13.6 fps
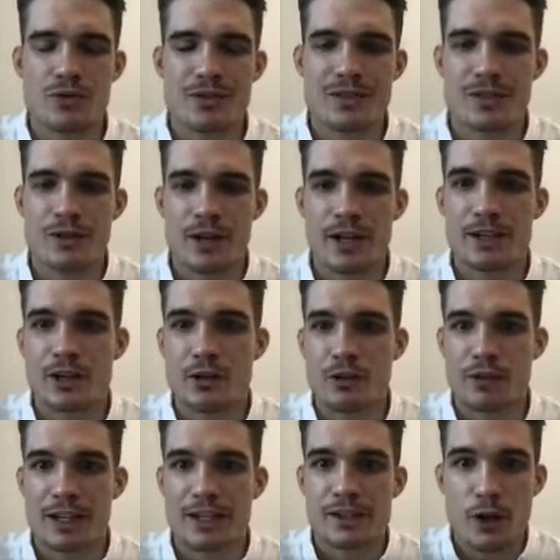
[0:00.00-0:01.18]
the idea of
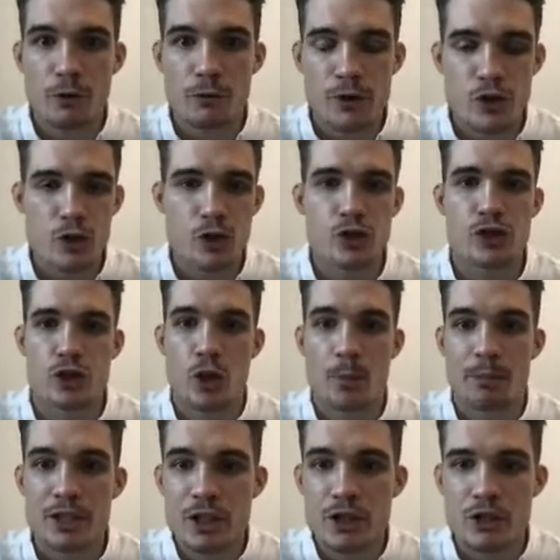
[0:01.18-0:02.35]
like self-interest and
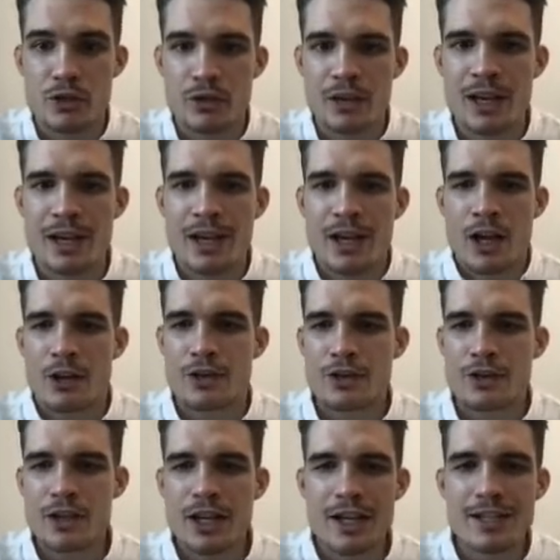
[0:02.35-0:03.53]
competition?
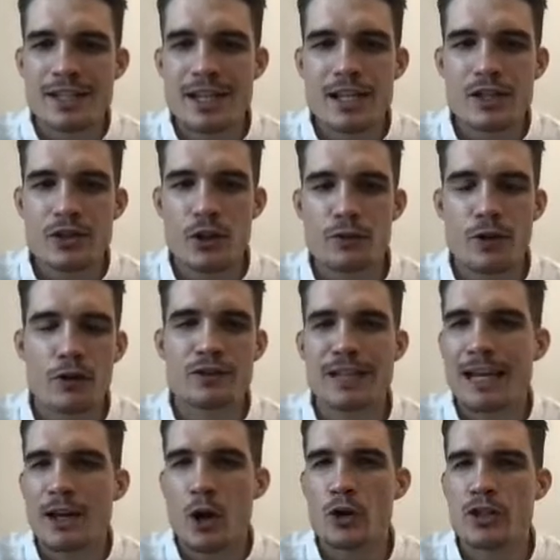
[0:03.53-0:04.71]
The ideas of
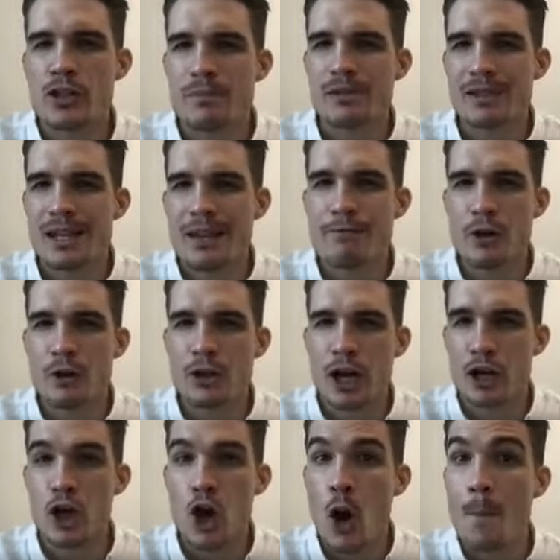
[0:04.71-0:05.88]
state ownership seem very kind
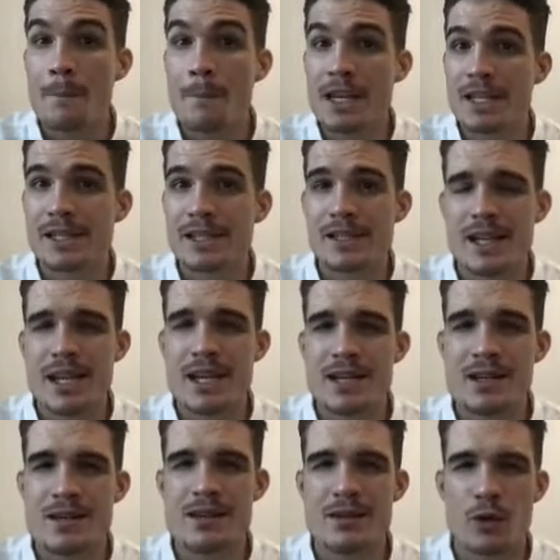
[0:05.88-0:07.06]
of communist
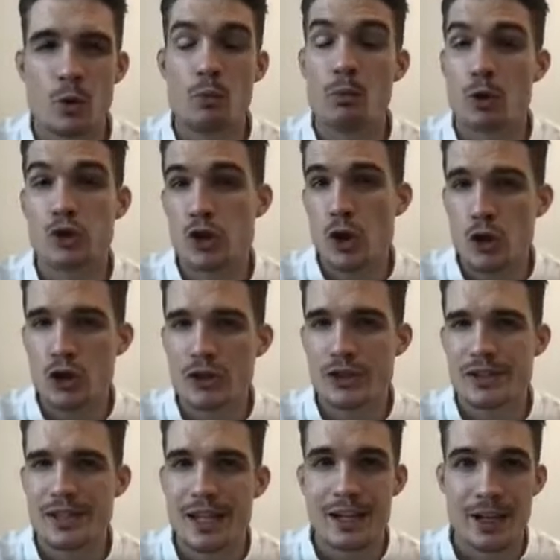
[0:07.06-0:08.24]
or more socialist
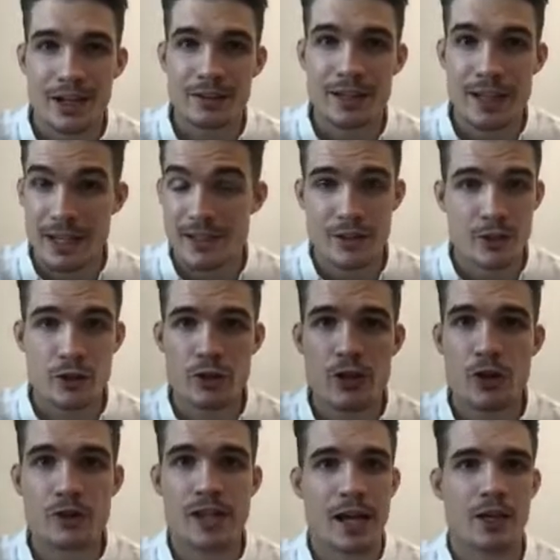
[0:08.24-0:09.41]
in their kind of leanings. And you're
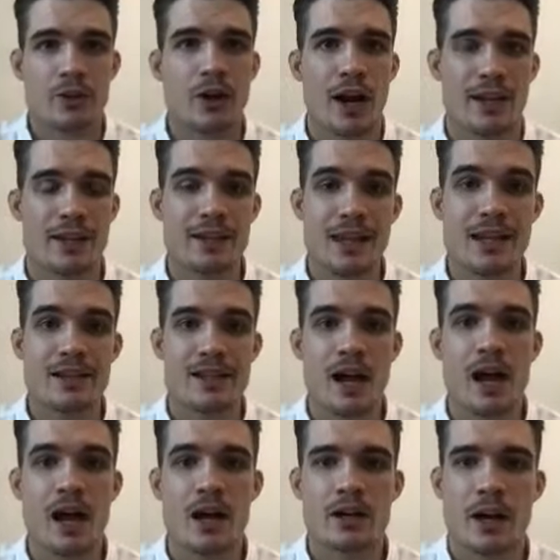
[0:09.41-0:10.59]
exactly right. These
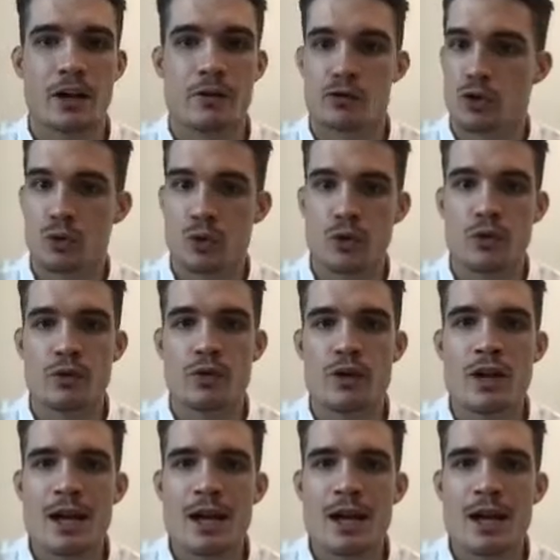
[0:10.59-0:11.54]
are kind of drawn